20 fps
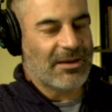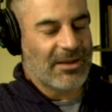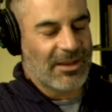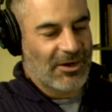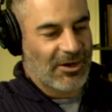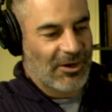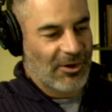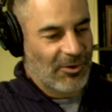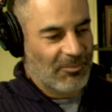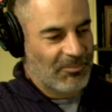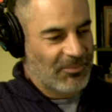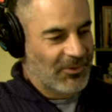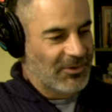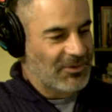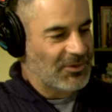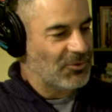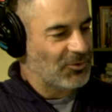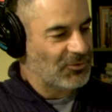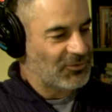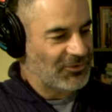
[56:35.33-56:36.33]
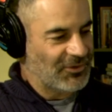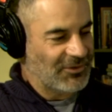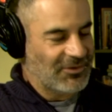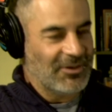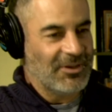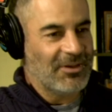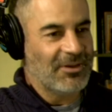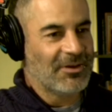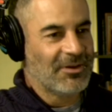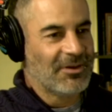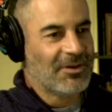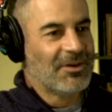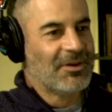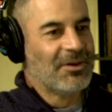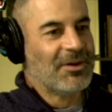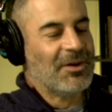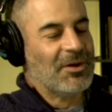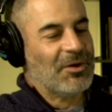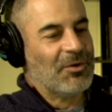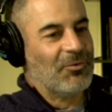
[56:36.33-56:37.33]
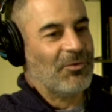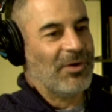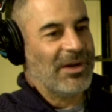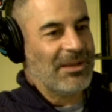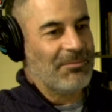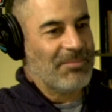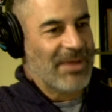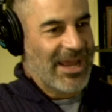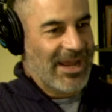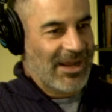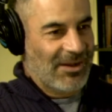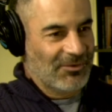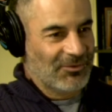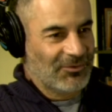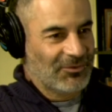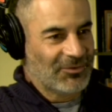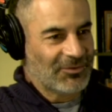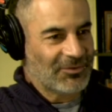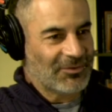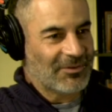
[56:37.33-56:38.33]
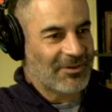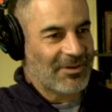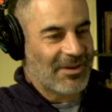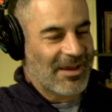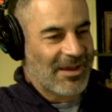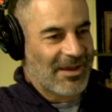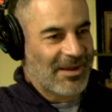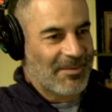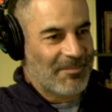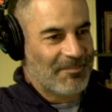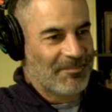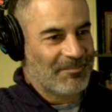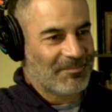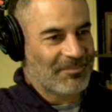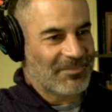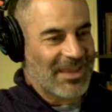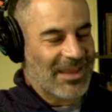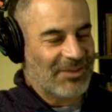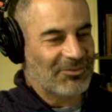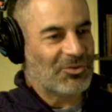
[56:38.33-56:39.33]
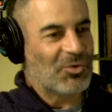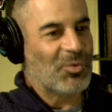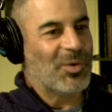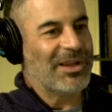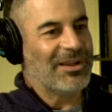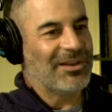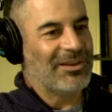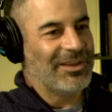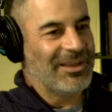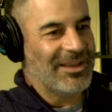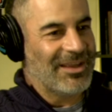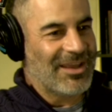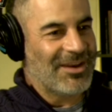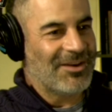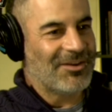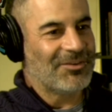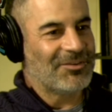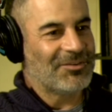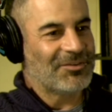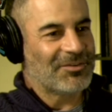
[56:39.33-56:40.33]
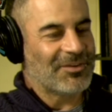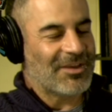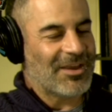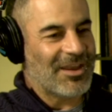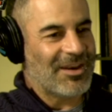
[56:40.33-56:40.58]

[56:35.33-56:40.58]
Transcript: And I hope that your city rebounds as quickly and as